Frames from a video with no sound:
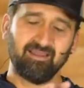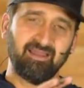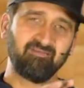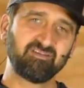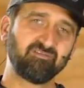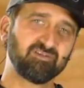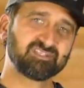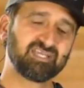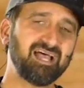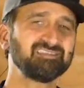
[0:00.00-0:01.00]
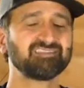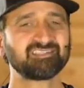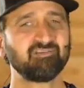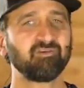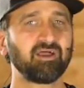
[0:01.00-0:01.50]
have different
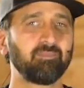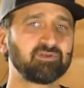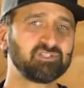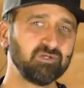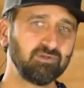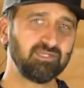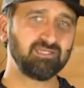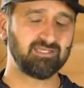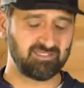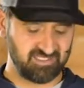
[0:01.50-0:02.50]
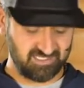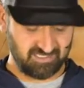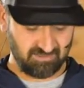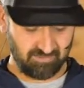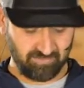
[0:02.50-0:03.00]
sizes, different
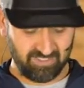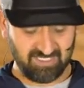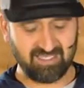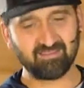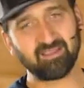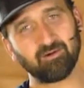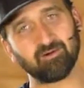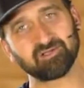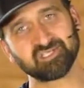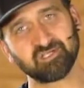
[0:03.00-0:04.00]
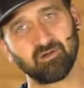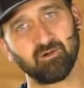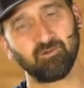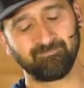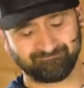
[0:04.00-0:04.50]
opportunities, but yet they
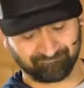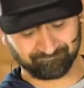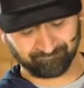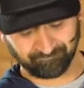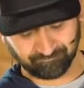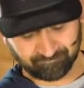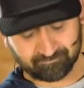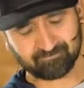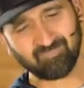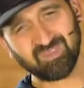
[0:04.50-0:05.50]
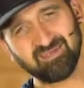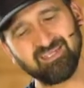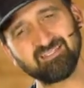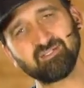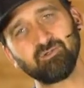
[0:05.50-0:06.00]
also
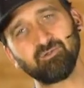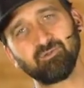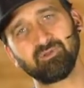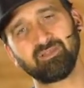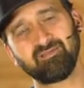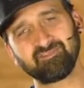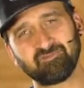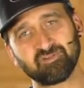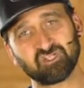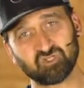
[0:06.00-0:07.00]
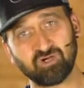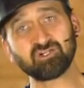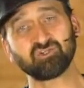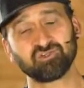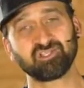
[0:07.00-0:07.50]
they have different
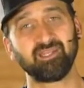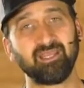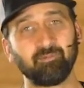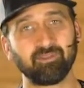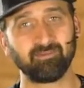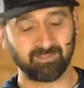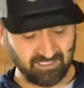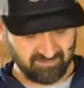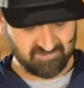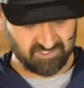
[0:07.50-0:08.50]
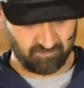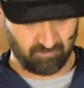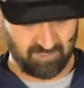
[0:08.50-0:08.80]
structures that enable them to live certain